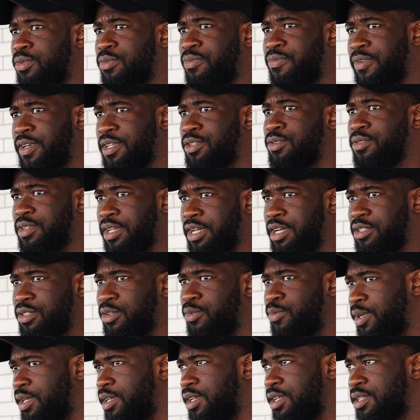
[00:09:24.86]
to fix those areas
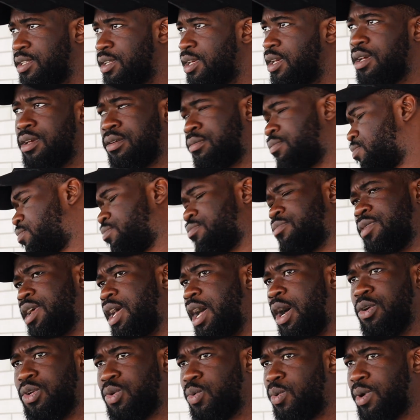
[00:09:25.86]
of weakness,
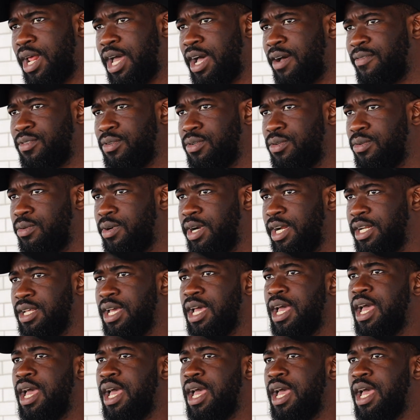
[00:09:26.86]
I'll do what I have to do, right?